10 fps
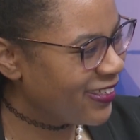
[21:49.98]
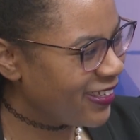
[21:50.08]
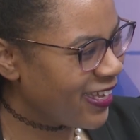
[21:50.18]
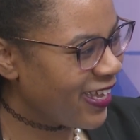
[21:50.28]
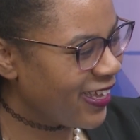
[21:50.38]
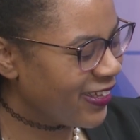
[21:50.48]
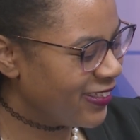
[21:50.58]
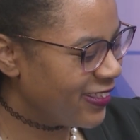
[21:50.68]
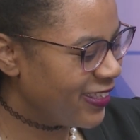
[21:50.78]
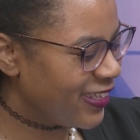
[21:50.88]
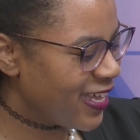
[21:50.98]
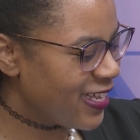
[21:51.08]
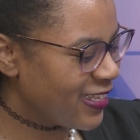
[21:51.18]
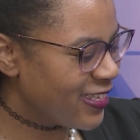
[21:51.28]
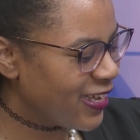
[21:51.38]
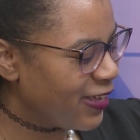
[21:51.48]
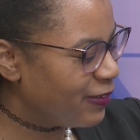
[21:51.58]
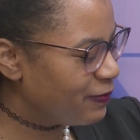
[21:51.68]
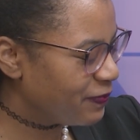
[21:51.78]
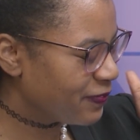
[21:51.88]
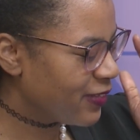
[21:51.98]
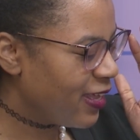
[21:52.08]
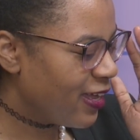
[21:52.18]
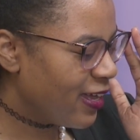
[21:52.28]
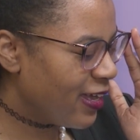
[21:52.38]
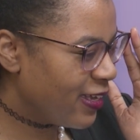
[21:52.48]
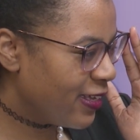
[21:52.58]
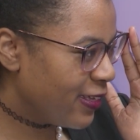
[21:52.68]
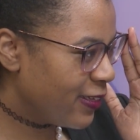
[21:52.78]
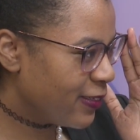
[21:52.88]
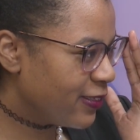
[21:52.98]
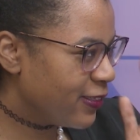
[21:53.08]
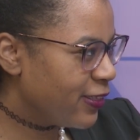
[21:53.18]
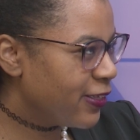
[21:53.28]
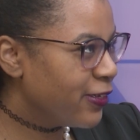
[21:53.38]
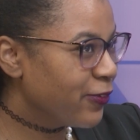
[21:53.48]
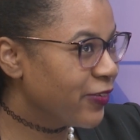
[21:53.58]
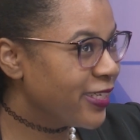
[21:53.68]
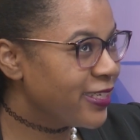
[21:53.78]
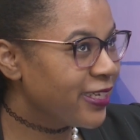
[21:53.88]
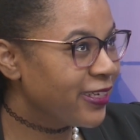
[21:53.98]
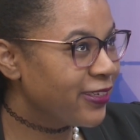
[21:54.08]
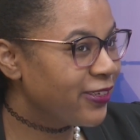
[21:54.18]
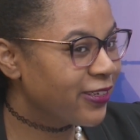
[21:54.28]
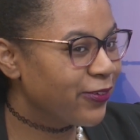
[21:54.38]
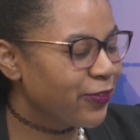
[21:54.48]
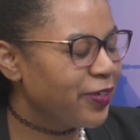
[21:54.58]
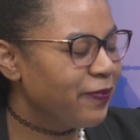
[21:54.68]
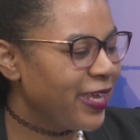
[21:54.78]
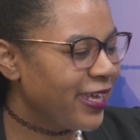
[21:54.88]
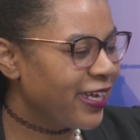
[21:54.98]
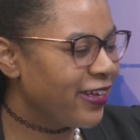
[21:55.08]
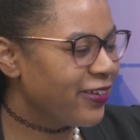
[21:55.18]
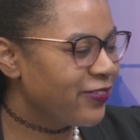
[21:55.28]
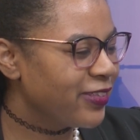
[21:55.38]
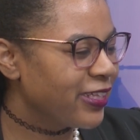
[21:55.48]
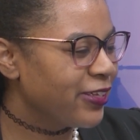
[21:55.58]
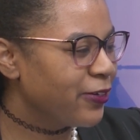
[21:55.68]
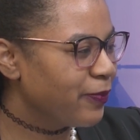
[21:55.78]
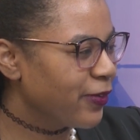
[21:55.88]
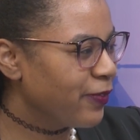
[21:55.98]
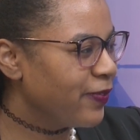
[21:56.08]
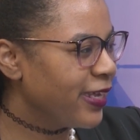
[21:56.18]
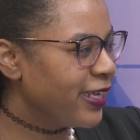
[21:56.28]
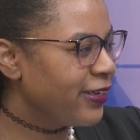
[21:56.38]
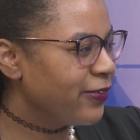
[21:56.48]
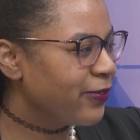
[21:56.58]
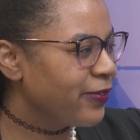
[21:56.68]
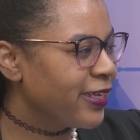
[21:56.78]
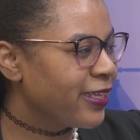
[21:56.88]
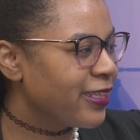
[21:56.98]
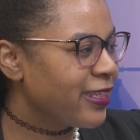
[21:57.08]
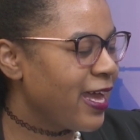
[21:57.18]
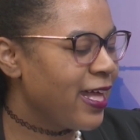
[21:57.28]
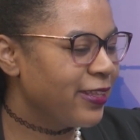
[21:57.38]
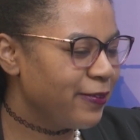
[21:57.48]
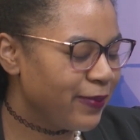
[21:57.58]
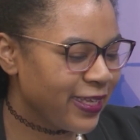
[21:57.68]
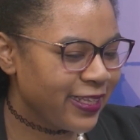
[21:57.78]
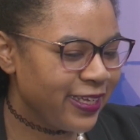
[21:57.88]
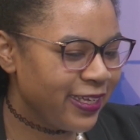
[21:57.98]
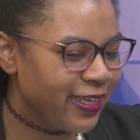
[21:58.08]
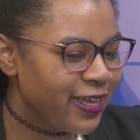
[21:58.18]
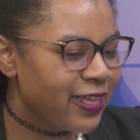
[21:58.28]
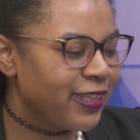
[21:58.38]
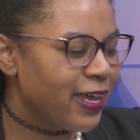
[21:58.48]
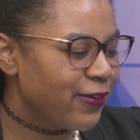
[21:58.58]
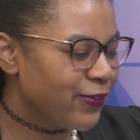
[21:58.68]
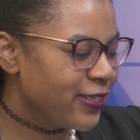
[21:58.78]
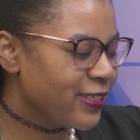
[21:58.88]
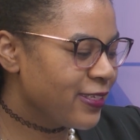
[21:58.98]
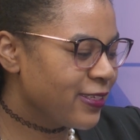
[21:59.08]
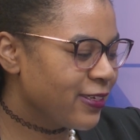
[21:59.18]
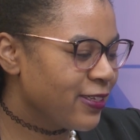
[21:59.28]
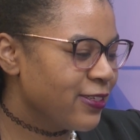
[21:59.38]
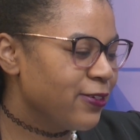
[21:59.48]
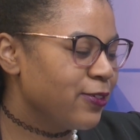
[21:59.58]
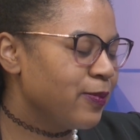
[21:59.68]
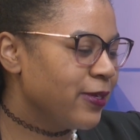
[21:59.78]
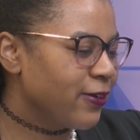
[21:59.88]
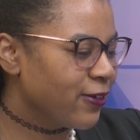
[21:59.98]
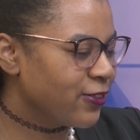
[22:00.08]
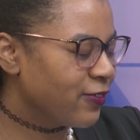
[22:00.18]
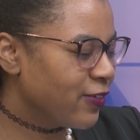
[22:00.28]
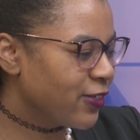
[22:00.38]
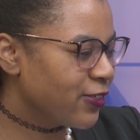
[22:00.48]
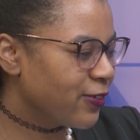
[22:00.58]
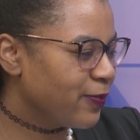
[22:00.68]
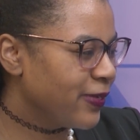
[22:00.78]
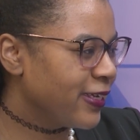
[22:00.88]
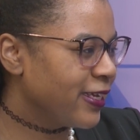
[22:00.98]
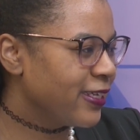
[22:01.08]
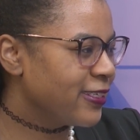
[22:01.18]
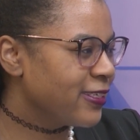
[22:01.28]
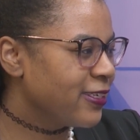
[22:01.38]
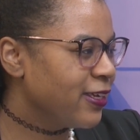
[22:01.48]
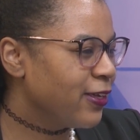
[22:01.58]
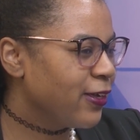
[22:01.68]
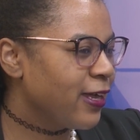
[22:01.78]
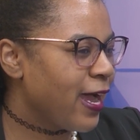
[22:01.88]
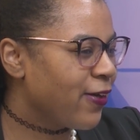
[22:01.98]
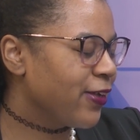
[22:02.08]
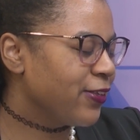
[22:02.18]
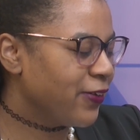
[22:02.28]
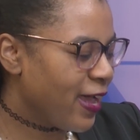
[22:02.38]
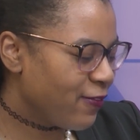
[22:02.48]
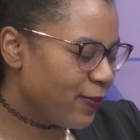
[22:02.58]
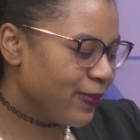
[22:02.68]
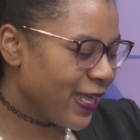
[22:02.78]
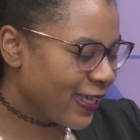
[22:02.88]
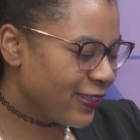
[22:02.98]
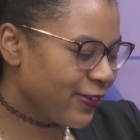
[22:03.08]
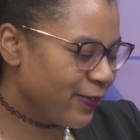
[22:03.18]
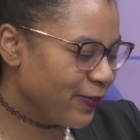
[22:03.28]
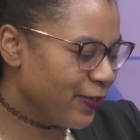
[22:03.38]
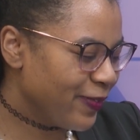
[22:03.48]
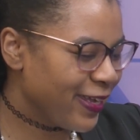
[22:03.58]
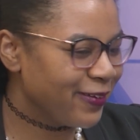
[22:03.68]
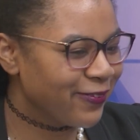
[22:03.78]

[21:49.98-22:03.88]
no. yeah that's um uh the recent remake of the little mermaid with mm-hmm. halle bailey that was considered to be controversial because how can you have a black little mermaid